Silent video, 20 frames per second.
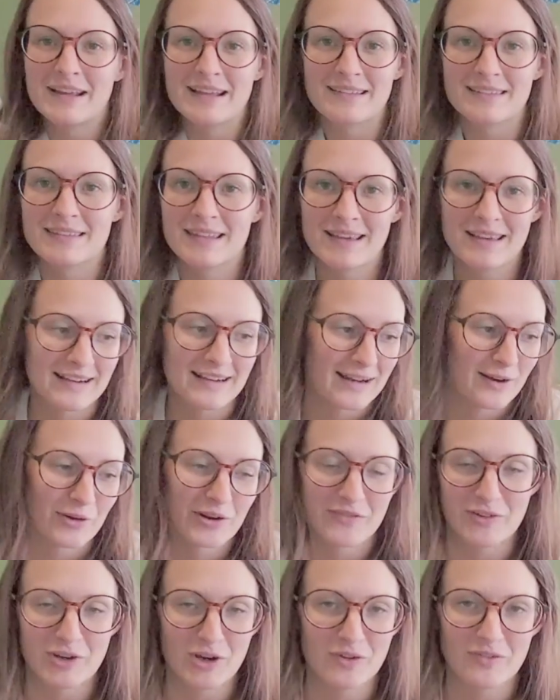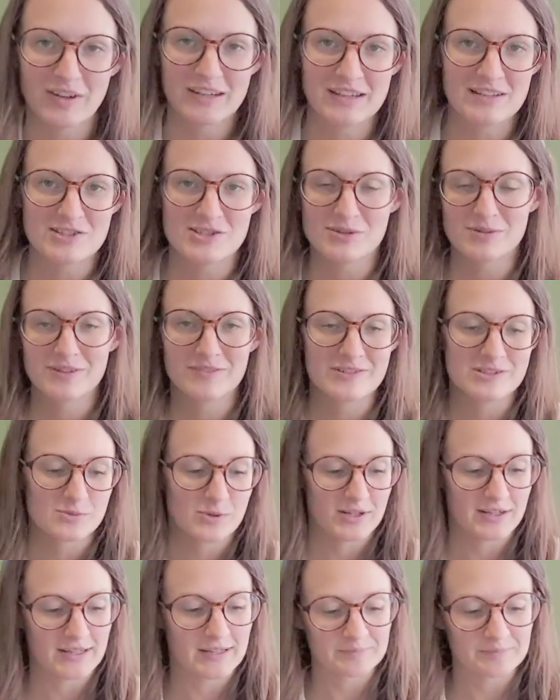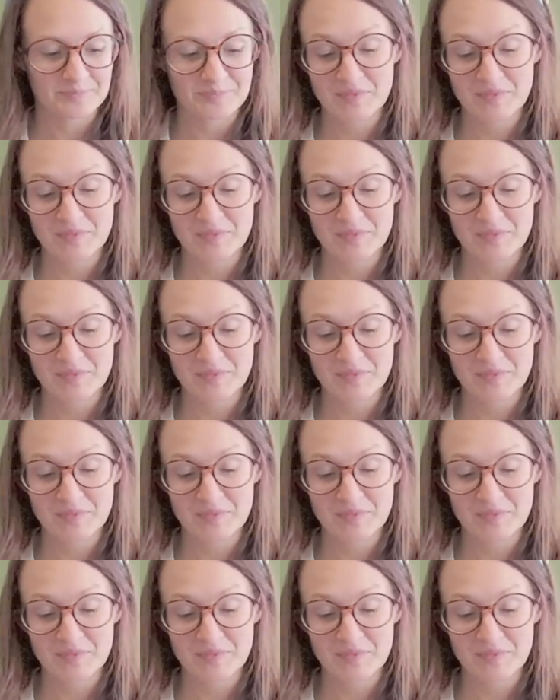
hand thing, and I don't even know if I need to or if it's working.